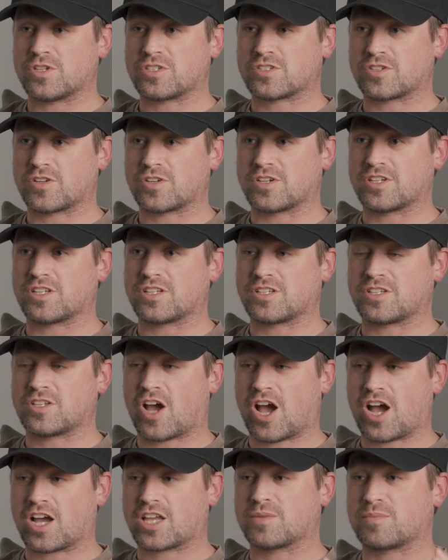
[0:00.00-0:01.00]
started
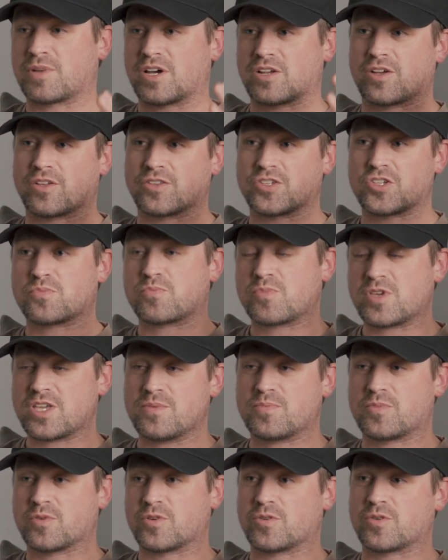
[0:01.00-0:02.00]
talking about all these
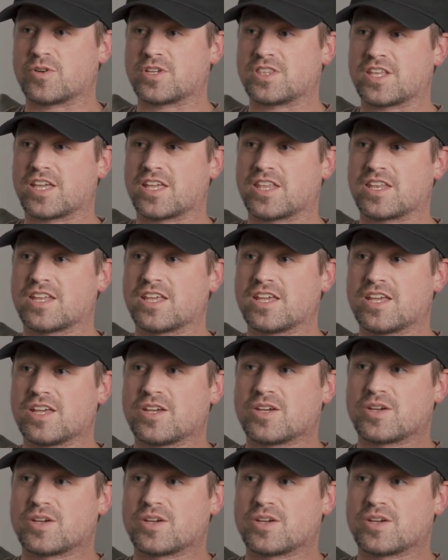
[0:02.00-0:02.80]
people, and then